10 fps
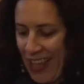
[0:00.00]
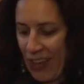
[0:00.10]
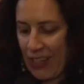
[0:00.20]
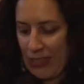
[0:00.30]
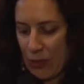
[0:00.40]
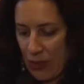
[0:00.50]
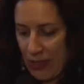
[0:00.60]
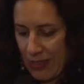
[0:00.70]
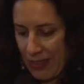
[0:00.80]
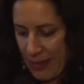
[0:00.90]
Okay, so
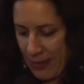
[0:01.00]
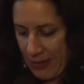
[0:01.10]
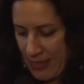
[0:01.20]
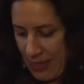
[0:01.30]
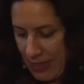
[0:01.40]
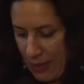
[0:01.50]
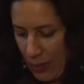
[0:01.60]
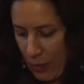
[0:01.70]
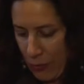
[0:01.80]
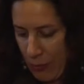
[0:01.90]
the
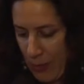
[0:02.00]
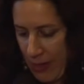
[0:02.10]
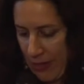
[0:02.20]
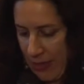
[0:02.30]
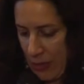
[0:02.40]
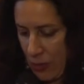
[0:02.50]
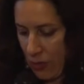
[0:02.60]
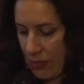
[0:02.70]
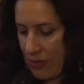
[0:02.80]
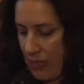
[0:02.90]
title of my
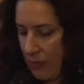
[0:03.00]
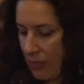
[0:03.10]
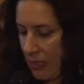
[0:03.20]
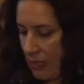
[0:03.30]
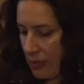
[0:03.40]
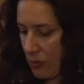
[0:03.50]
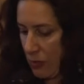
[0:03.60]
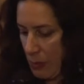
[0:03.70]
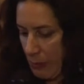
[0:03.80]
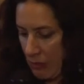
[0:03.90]
talk this evening is
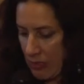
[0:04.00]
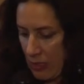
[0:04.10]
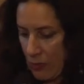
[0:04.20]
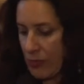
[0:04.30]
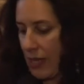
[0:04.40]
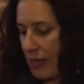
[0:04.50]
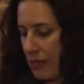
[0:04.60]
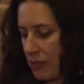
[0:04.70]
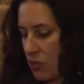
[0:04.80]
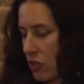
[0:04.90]
Conspiracy of
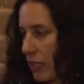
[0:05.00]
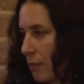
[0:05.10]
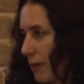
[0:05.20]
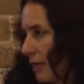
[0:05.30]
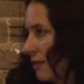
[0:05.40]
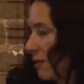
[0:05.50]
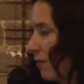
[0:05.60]
Silence, Gender-Based